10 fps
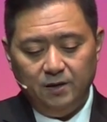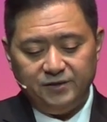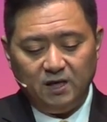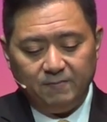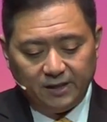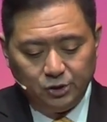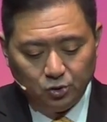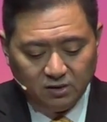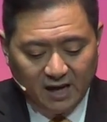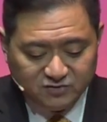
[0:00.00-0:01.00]
Think about
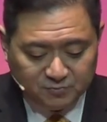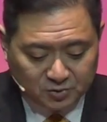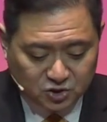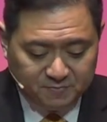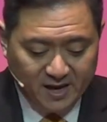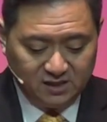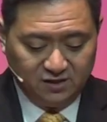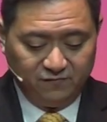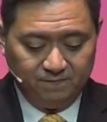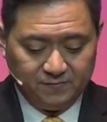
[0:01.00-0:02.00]
your life's
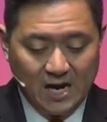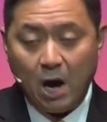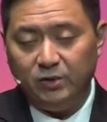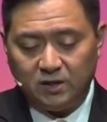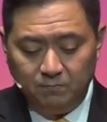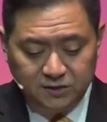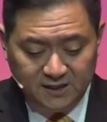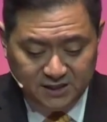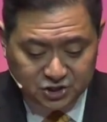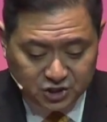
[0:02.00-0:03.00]
perspective and how it
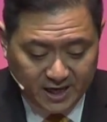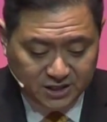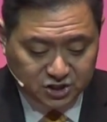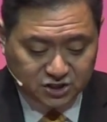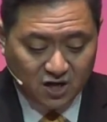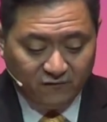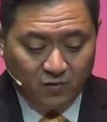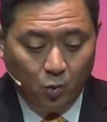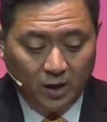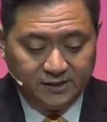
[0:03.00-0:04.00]
completely changes
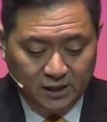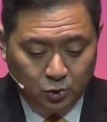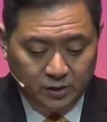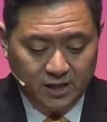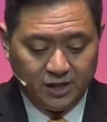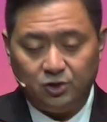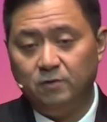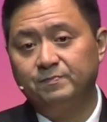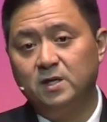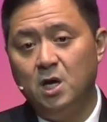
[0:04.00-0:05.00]
from one day to another.
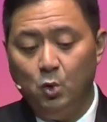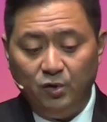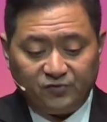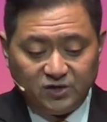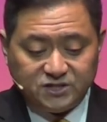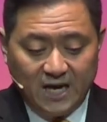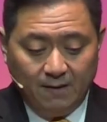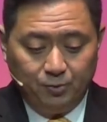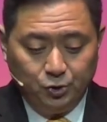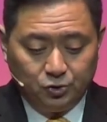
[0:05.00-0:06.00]
When, for
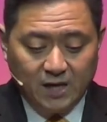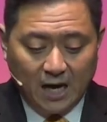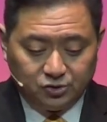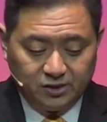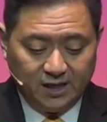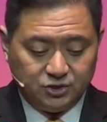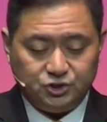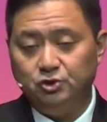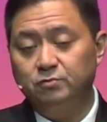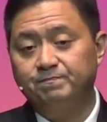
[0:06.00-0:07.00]
example, your doctor tells
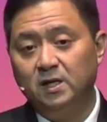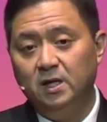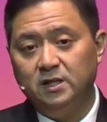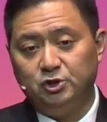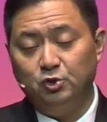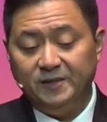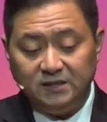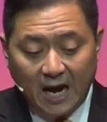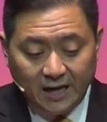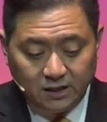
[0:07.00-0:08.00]
you, that you've been
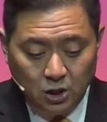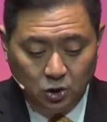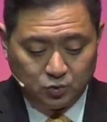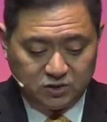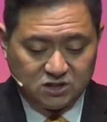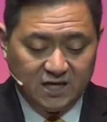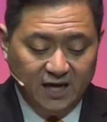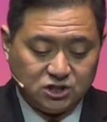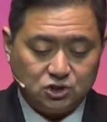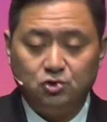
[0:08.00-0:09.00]
diagnosed with
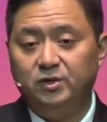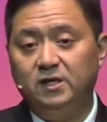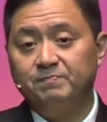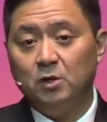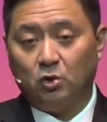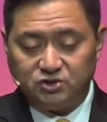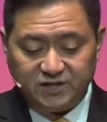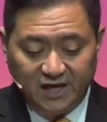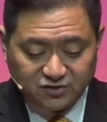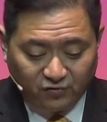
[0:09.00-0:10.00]
stage three or
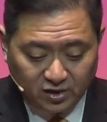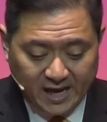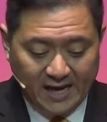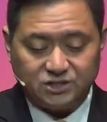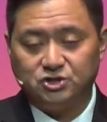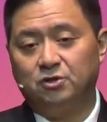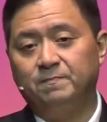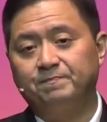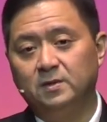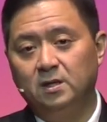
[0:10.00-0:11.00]
stage four cancer,
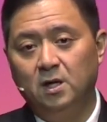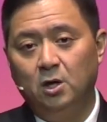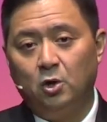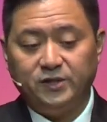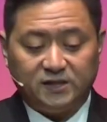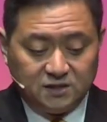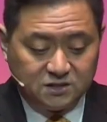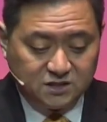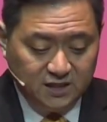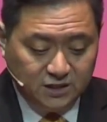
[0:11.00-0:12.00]
or that the
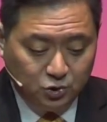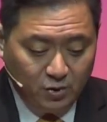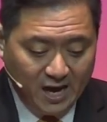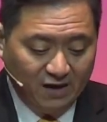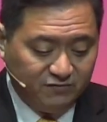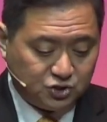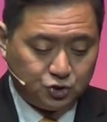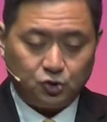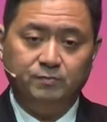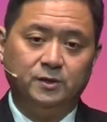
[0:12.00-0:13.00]
disease you have is
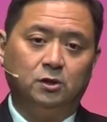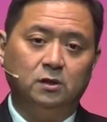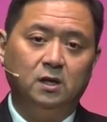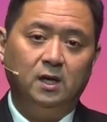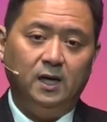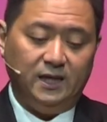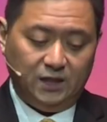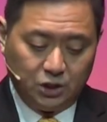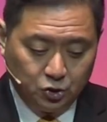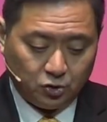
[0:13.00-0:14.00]
terminal and
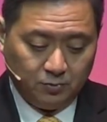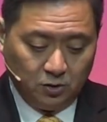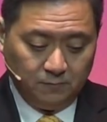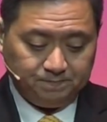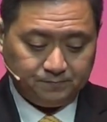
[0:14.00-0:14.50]
incurable?